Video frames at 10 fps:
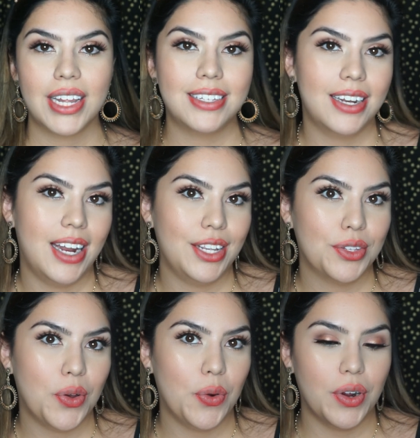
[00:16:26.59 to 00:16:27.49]
It's a
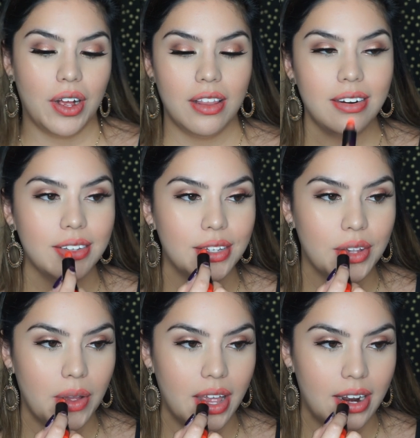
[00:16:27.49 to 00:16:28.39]
nice coral color, so let's
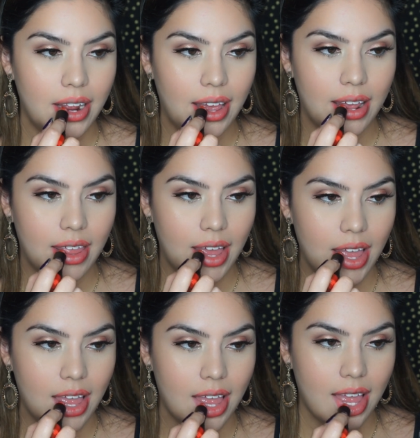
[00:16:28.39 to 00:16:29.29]
go ahead and add that.